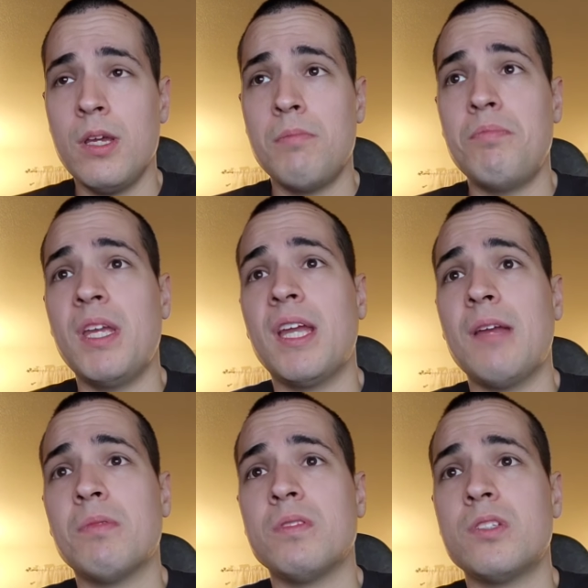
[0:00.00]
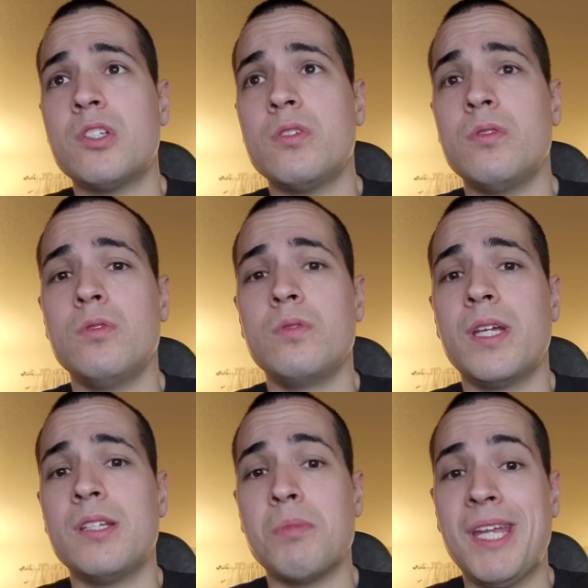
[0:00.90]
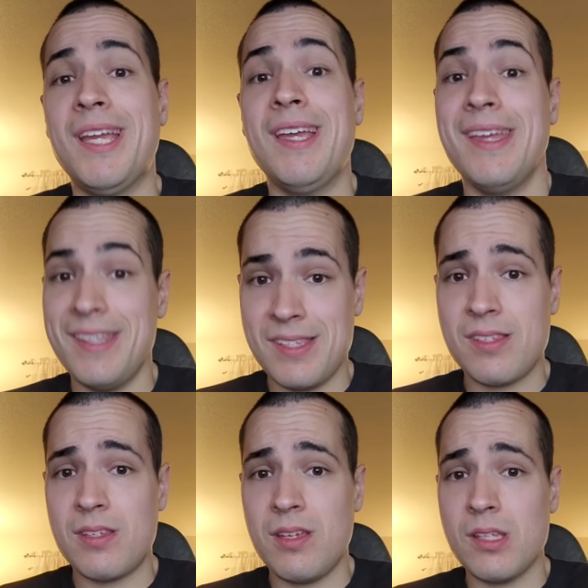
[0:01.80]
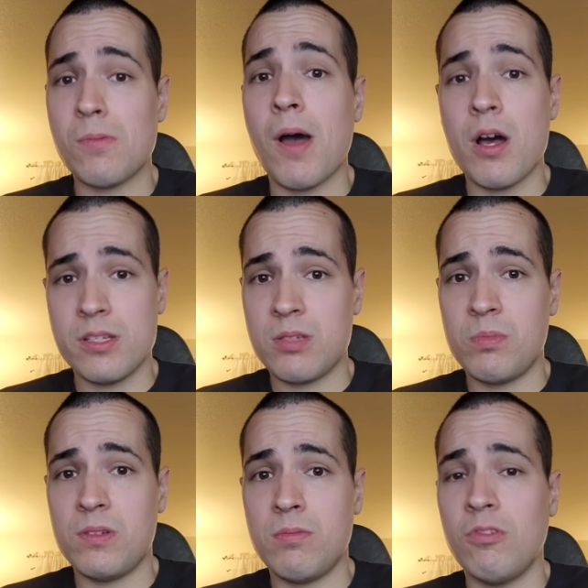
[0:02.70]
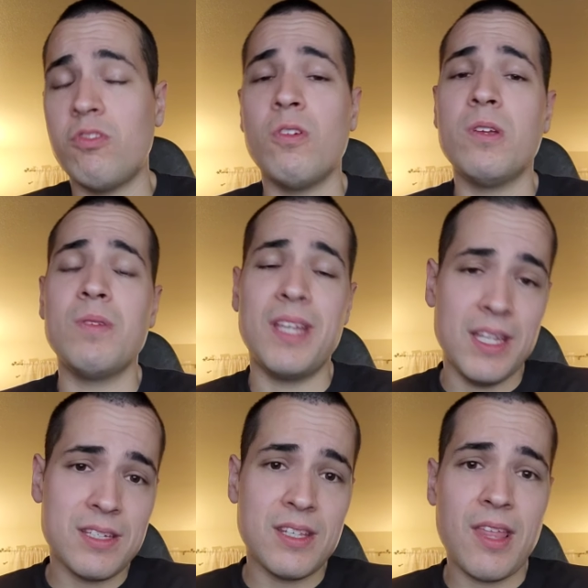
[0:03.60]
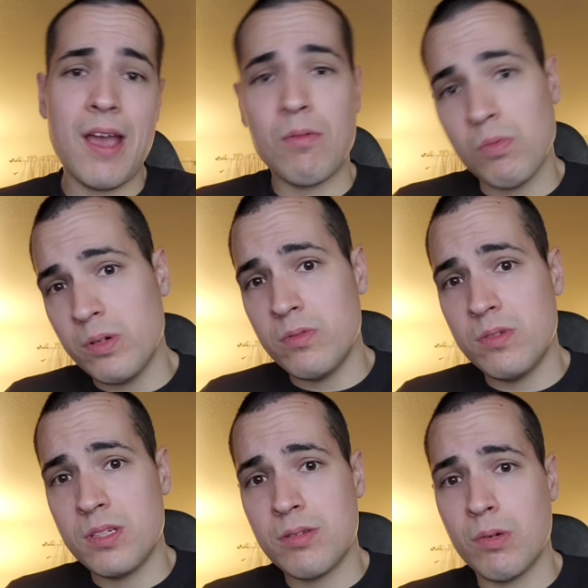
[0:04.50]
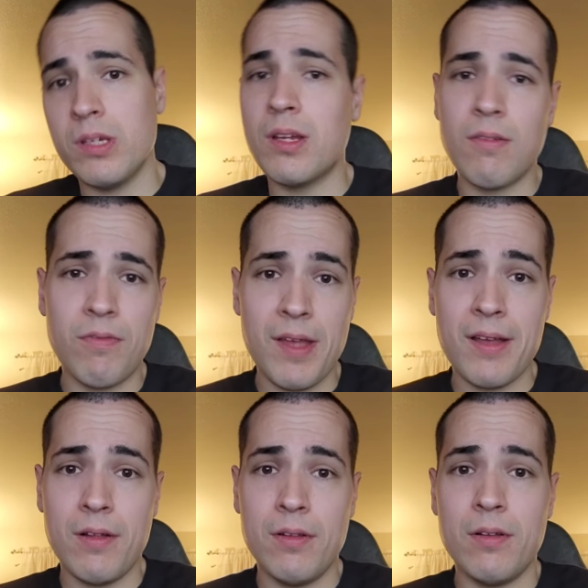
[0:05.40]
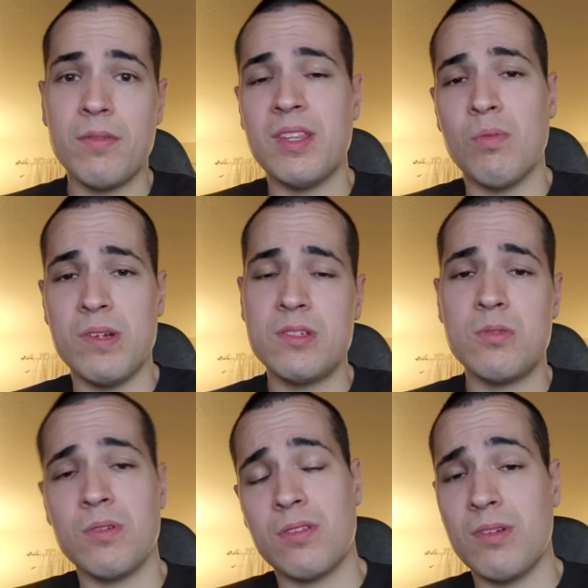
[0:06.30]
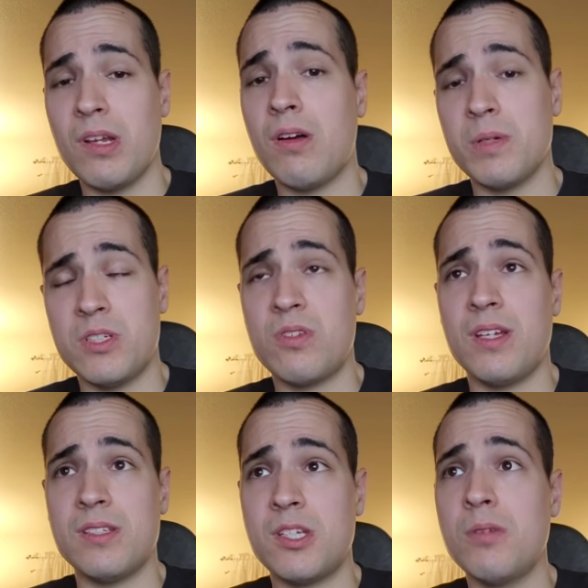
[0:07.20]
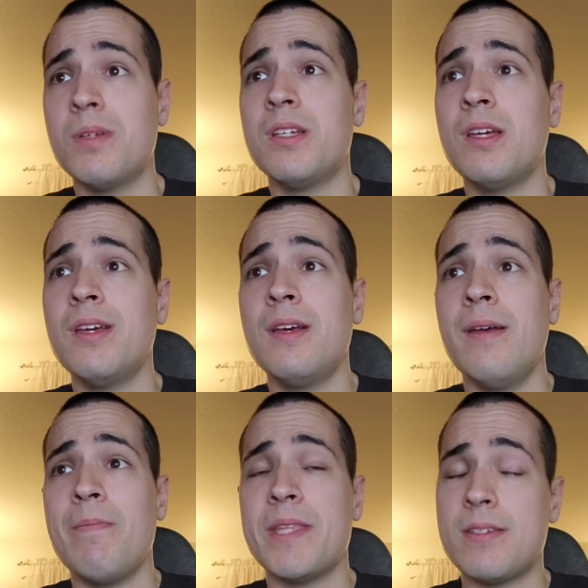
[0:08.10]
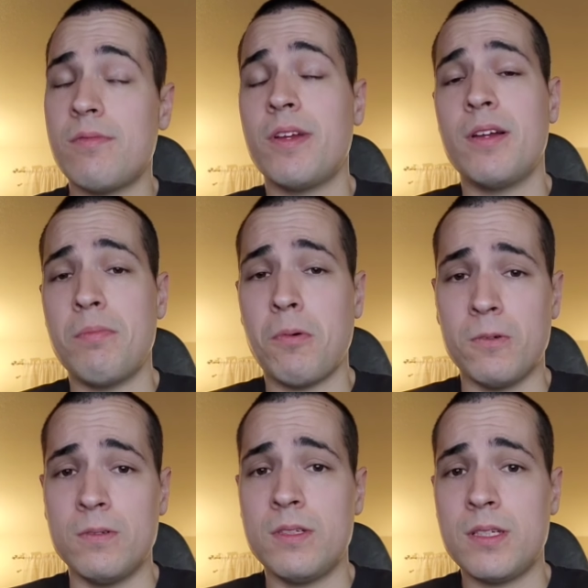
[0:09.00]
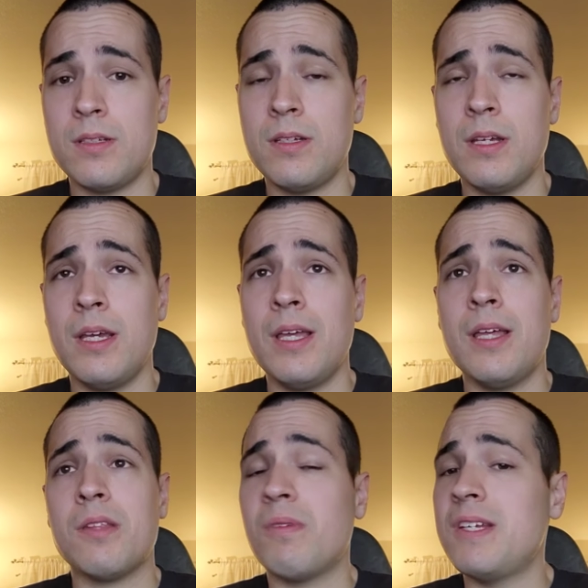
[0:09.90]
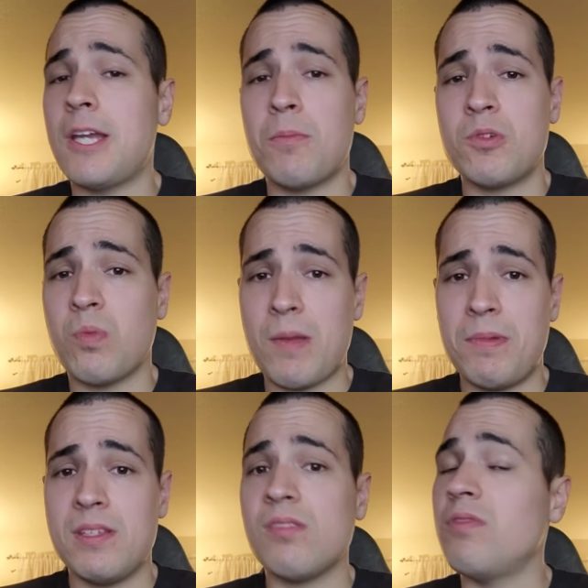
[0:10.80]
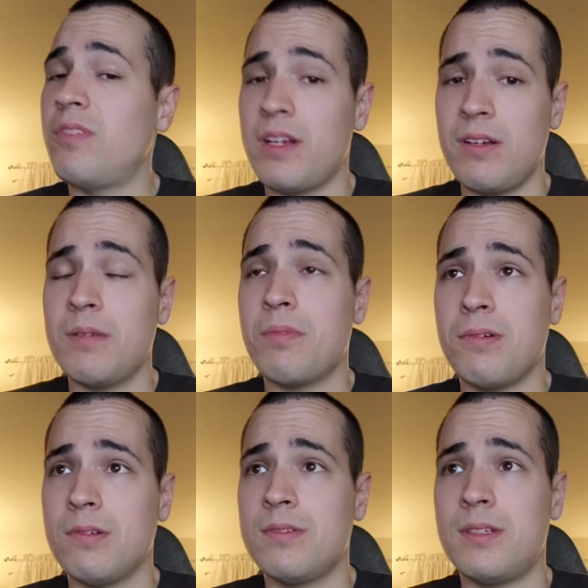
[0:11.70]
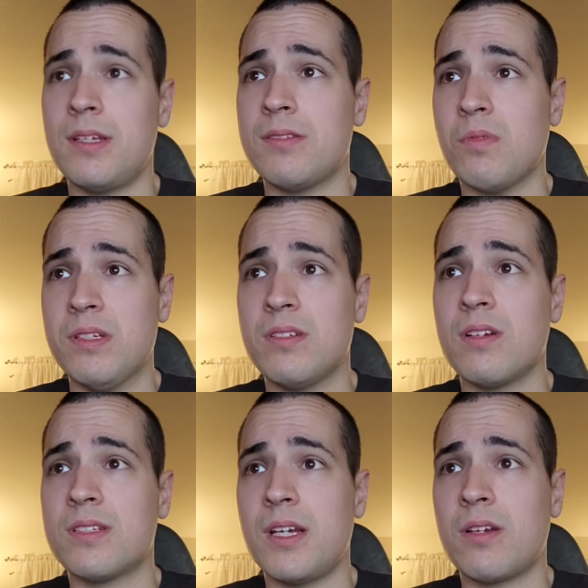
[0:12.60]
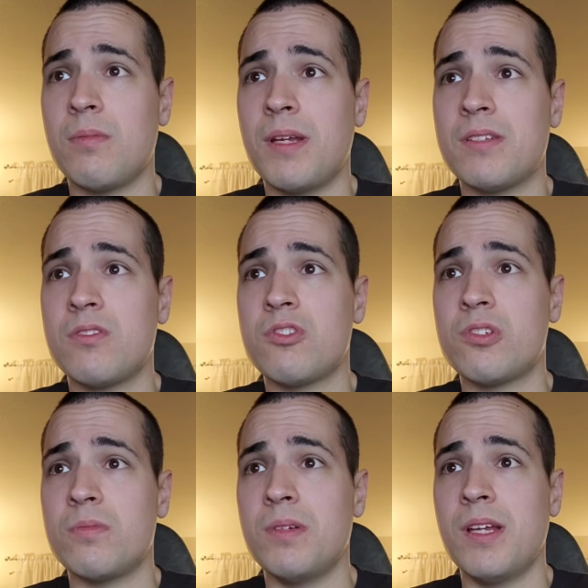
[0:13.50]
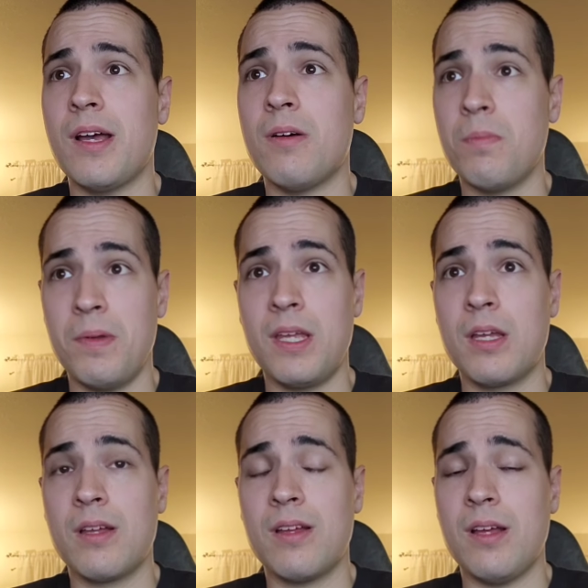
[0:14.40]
being able to get as many hits as possible before you get to that wound, where you could fail with the 1, 2, or 3 always transhuman, is very important. 3 damage weapons are very important. That's why Dark Technomancer should be helping,